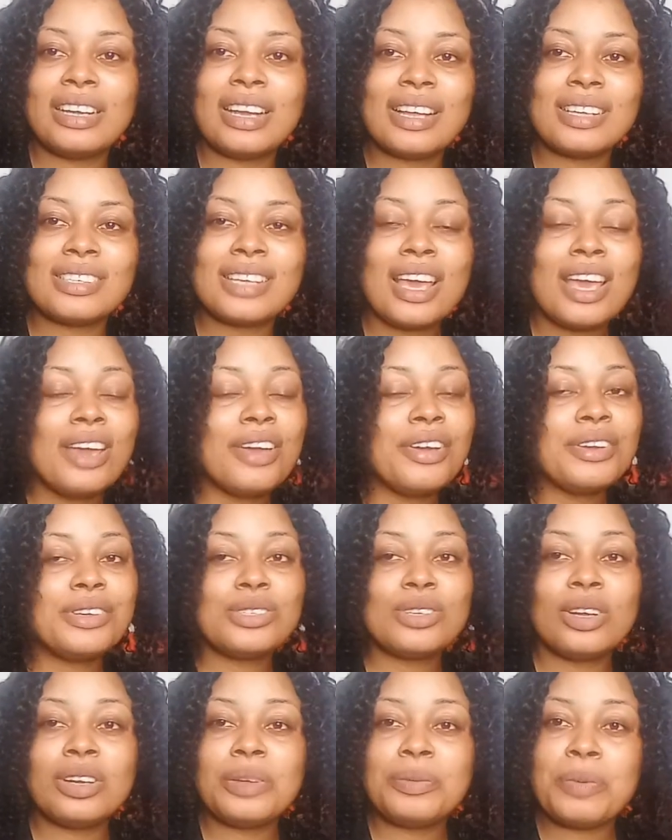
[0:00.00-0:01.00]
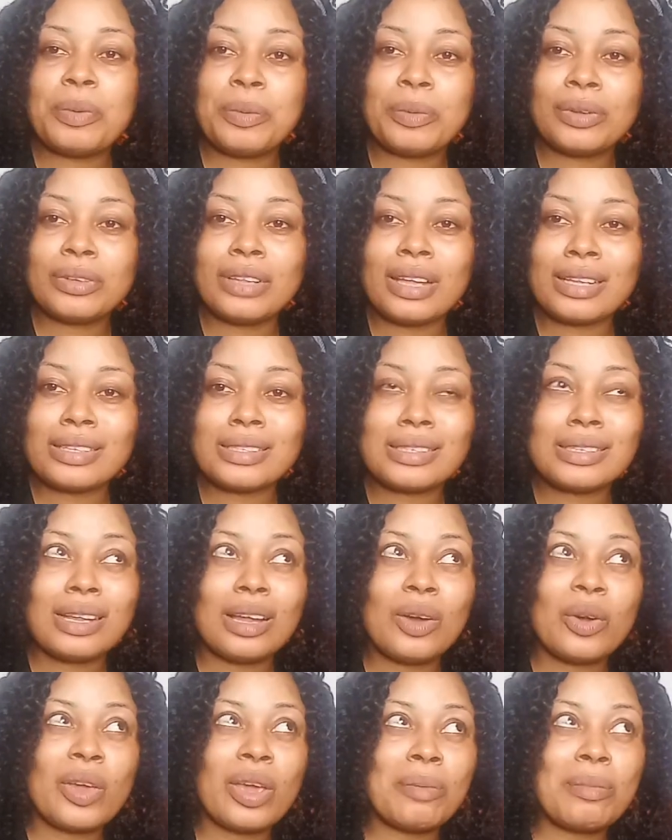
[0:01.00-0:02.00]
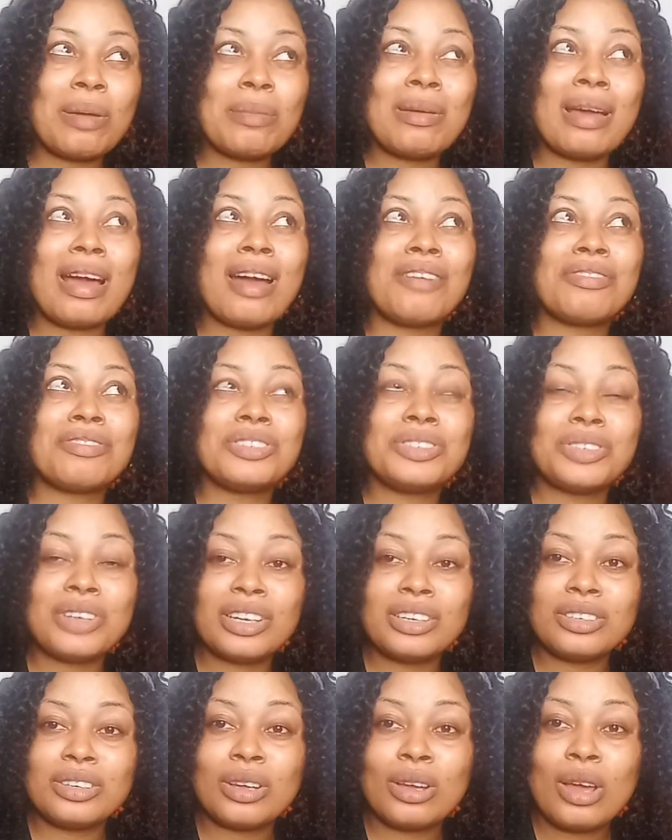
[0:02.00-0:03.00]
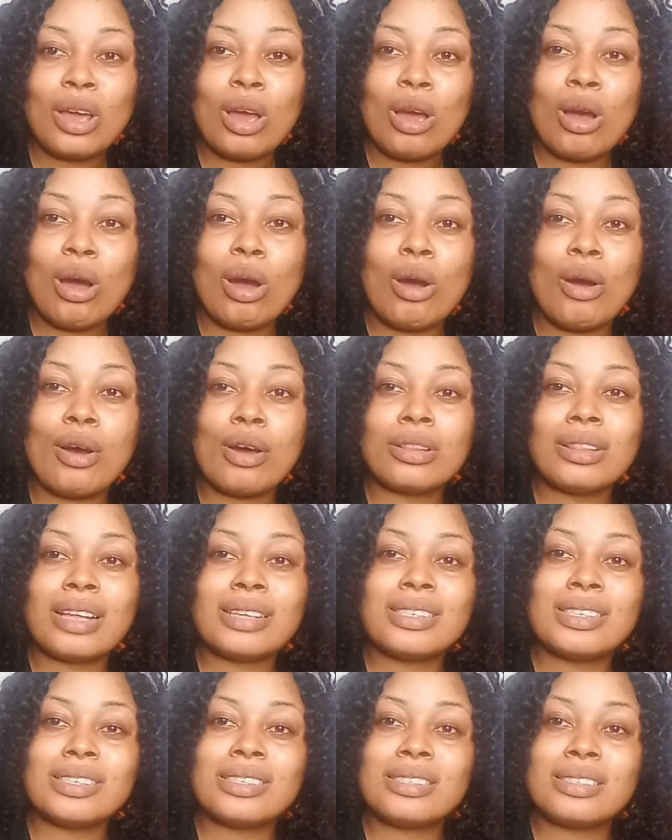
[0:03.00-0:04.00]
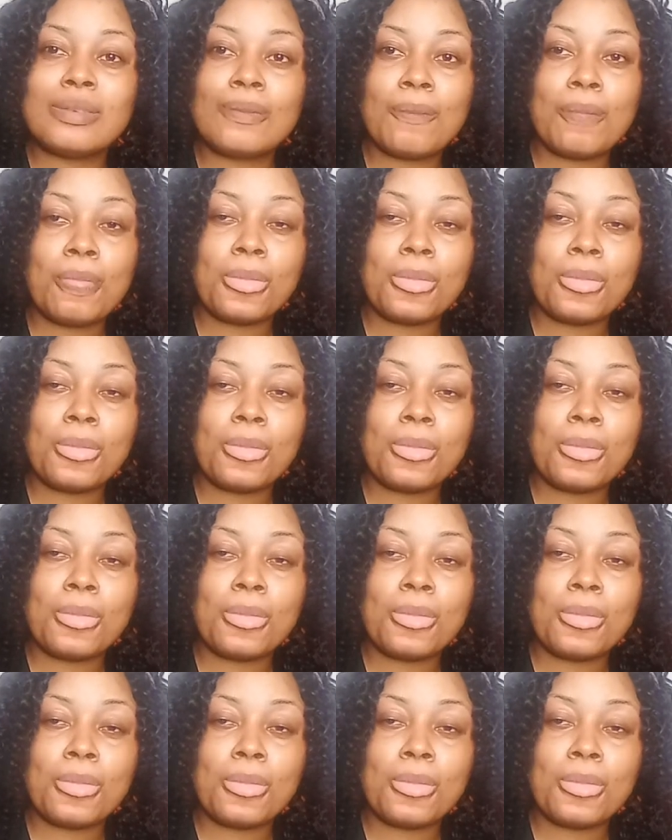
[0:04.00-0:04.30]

Yes, it's only people that, okay, maybe I have trained, or that is,